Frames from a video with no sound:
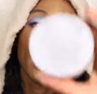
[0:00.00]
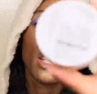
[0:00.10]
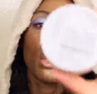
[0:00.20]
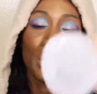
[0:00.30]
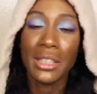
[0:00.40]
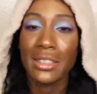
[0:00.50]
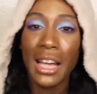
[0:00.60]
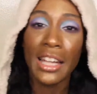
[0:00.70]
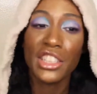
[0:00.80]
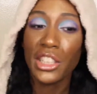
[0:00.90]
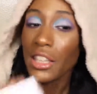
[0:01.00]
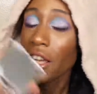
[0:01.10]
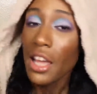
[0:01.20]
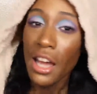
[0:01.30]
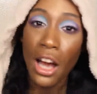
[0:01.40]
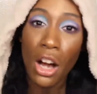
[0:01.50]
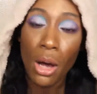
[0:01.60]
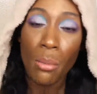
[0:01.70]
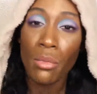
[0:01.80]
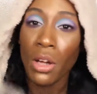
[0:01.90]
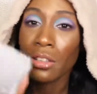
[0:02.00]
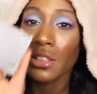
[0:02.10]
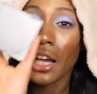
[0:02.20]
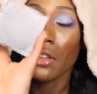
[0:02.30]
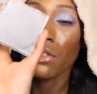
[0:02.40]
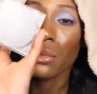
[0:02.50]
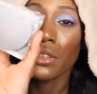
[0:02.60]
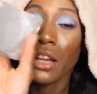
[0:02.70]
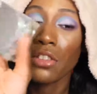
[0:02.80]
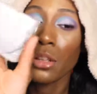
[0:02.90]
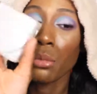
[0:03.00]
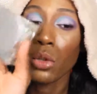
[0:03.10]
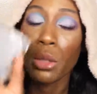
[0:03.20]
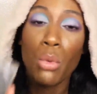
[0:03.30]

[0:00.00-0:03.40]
and this would be the side chick. Um, aside from this having the blurring